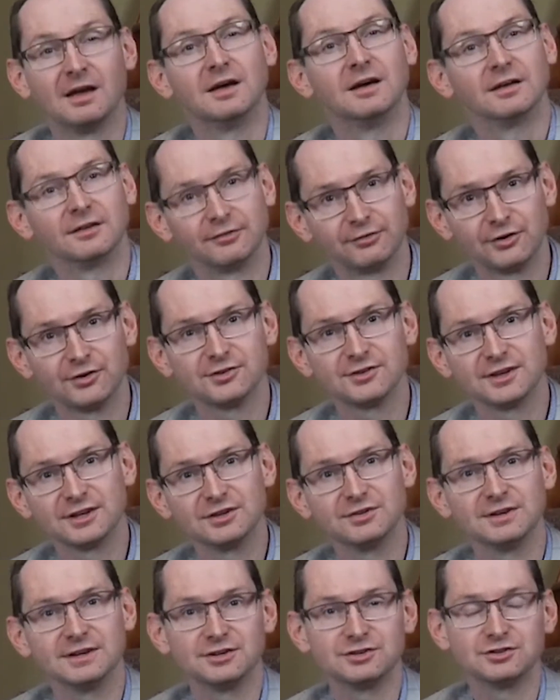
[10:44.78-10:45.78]
First thing you
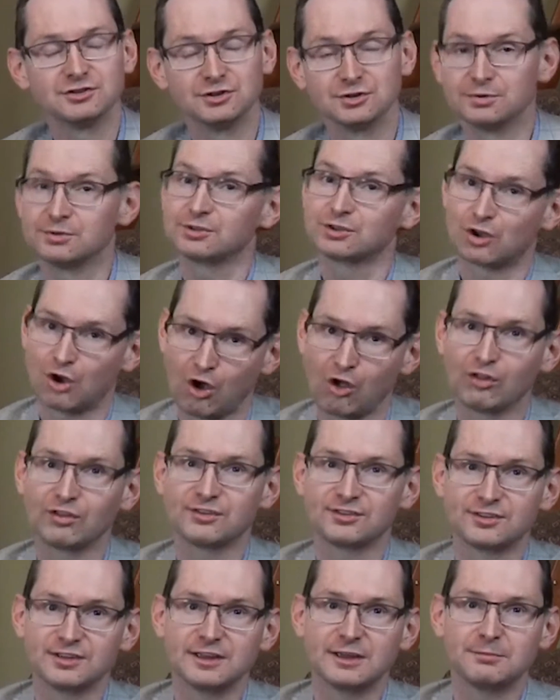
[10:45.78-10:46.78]
need to do is call the
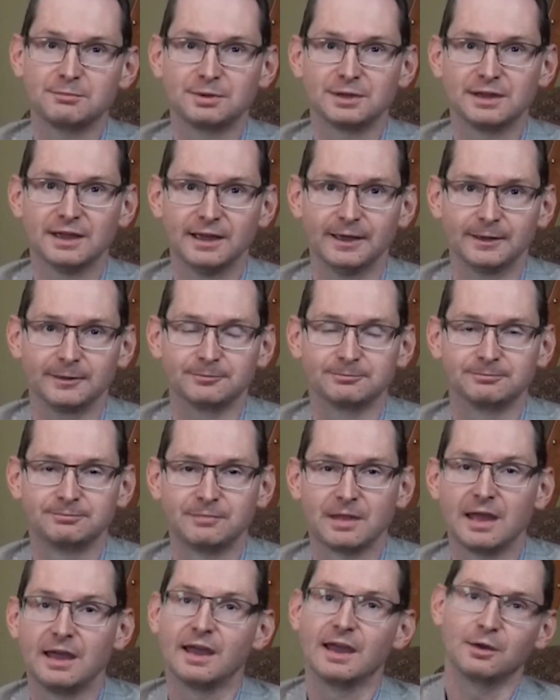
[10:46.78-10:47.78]
CMPA.
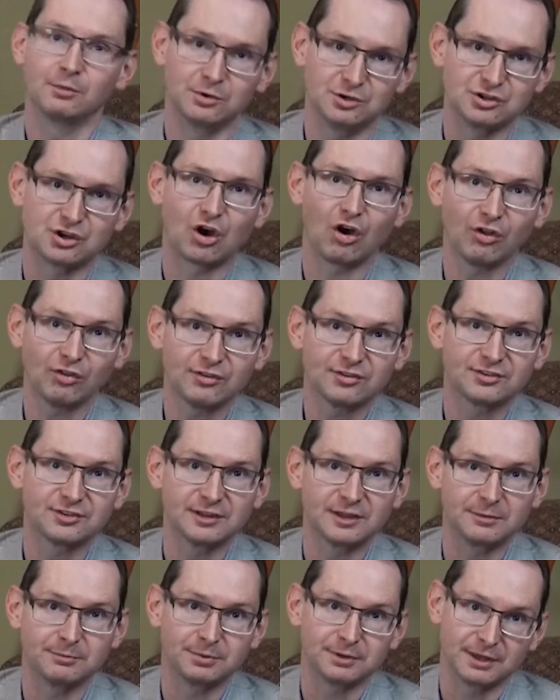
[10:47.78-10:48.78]
And when you call the
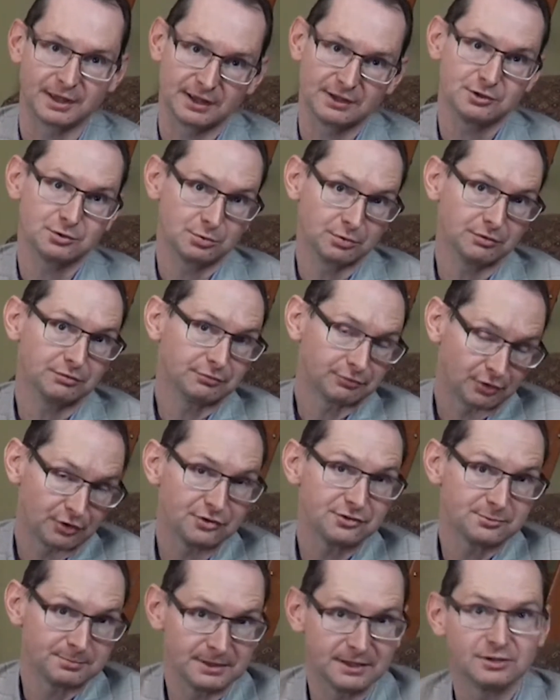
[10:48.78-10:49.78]
CMPA, you will first
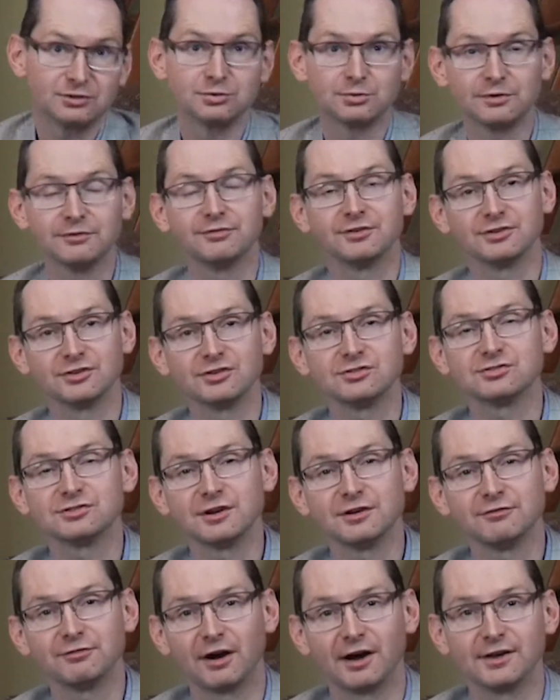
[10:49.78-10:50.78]
speak to a physician
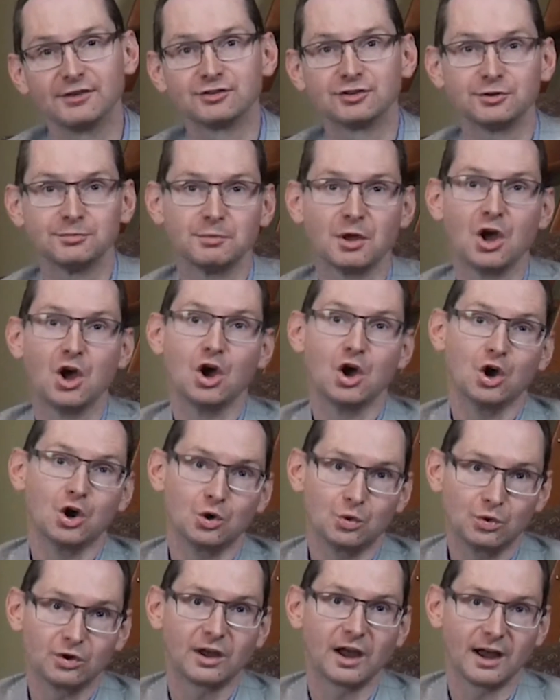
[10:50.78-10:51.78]
advisor who will
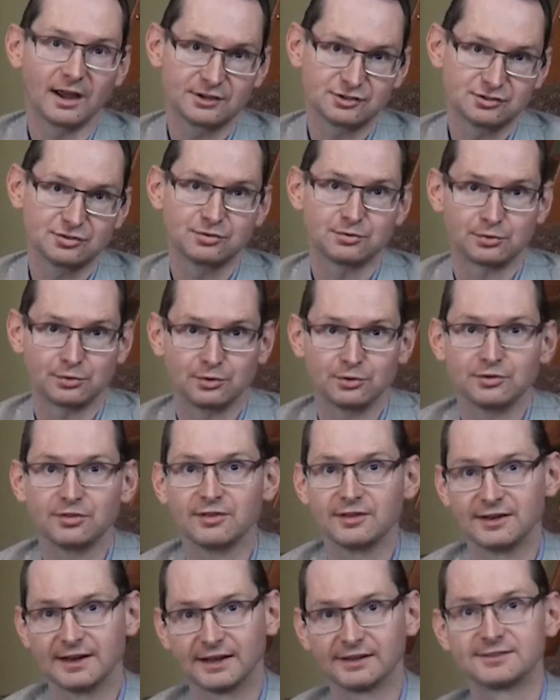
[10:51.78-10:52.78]
guide you through the
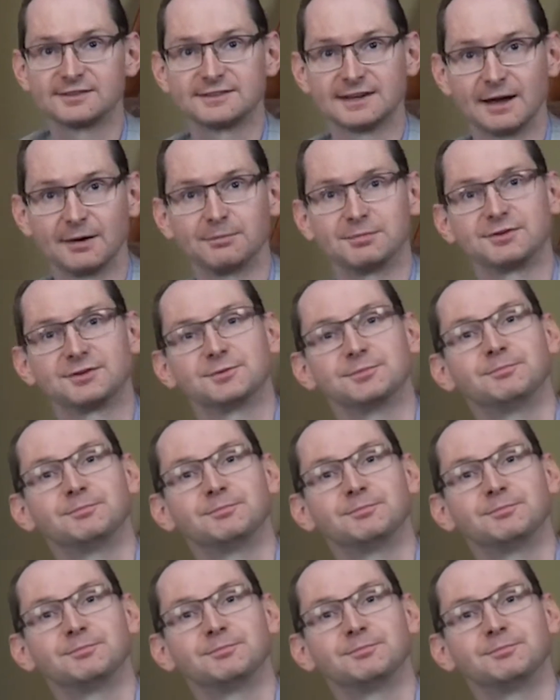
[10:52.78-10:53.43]
next steps.